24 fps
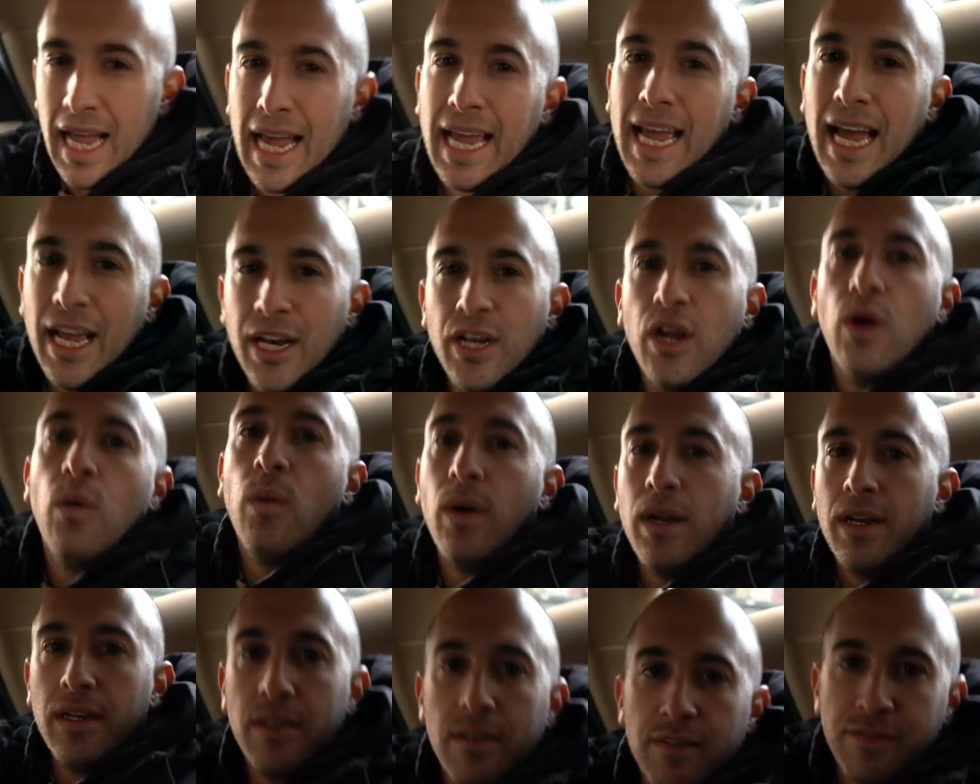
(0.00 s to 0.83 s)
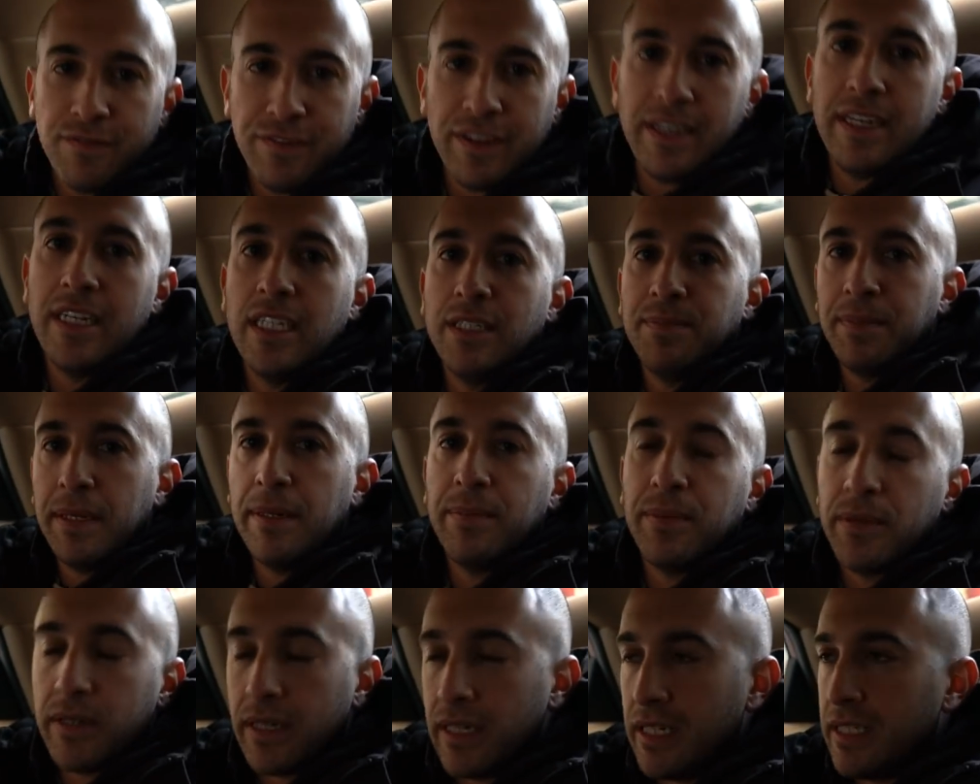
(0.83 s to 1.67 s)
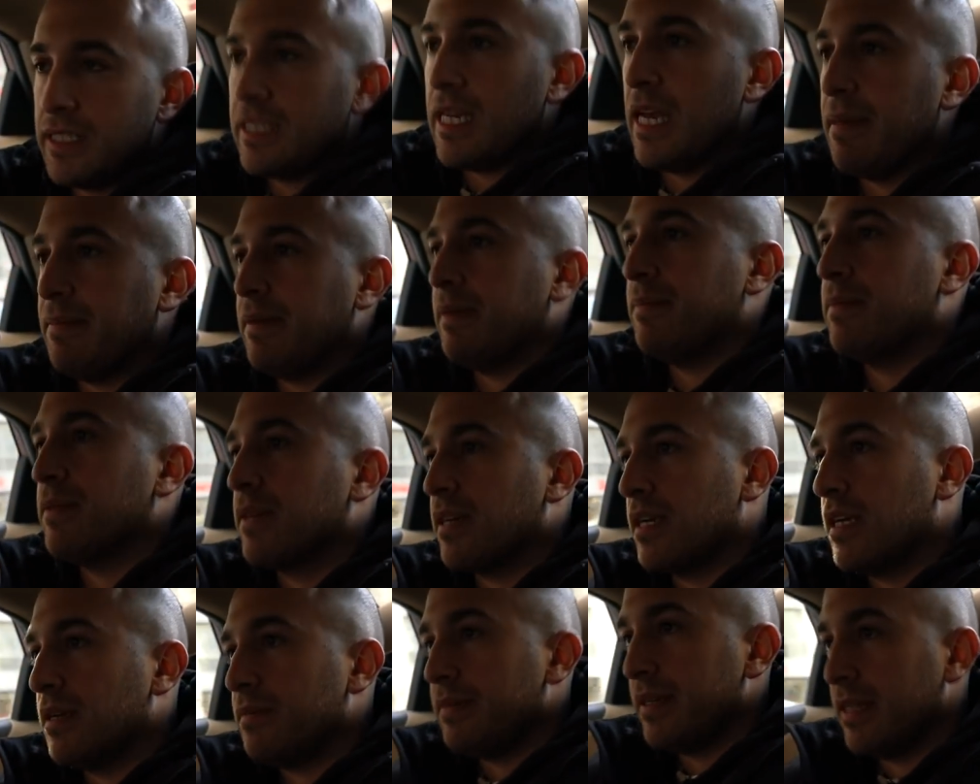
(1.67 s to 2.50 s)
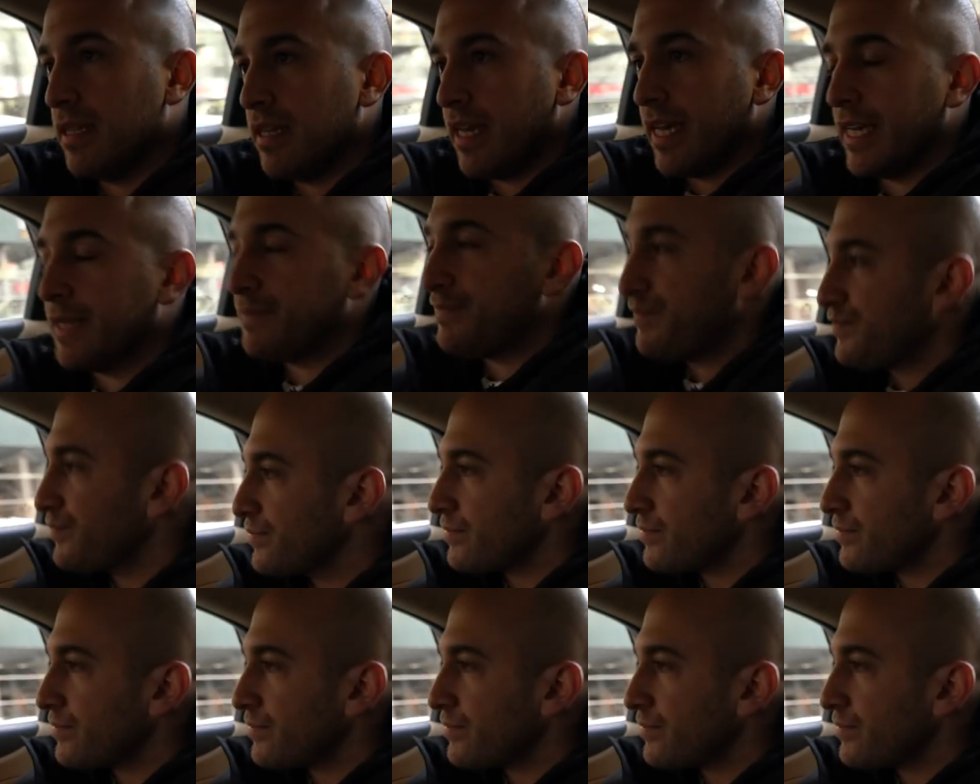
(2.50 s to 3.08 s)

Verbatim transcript: like, I know what fitness people are gonna say. People are gonna be like,